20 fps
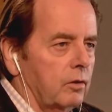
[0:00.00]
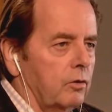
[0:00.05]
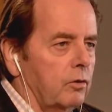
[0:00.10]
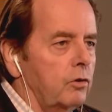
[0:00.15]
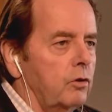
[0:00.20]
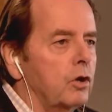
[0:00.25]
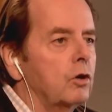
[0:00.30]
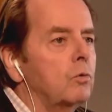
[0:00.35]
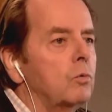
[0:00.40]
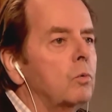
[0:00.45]

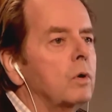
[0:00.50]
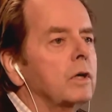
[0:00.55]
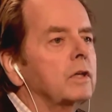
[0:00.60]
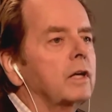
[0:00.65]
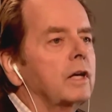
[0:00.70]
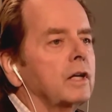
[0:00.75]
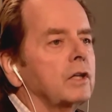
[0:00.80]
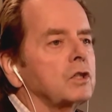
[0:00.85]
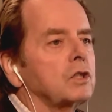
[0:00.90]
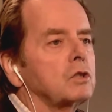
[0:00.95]
No one
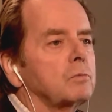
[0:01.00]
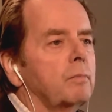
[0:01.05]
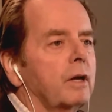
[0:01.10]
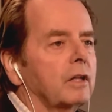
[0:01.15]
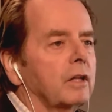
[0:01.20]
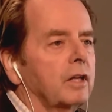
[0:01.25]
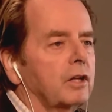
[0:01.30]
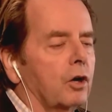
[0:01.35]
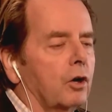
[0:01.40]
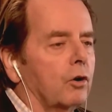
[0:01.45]
can spell
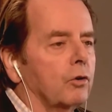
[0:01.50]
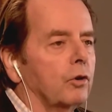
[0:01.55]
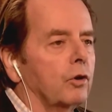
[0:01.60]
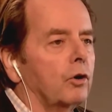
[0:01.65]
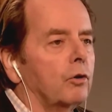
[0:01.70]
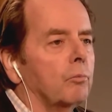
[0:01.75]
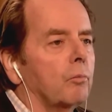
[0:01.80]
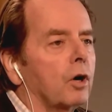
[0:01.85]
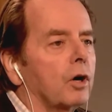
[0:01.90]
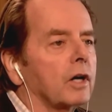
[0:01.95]
it on their
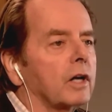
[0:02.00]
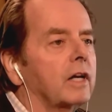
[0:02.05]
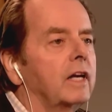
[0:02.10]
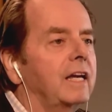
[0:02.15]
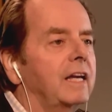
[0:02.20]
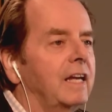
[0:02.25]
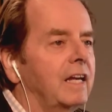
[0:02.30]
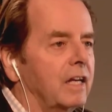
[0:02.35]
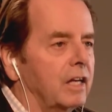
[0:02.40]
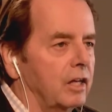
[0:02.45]

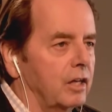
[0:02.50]
marquee.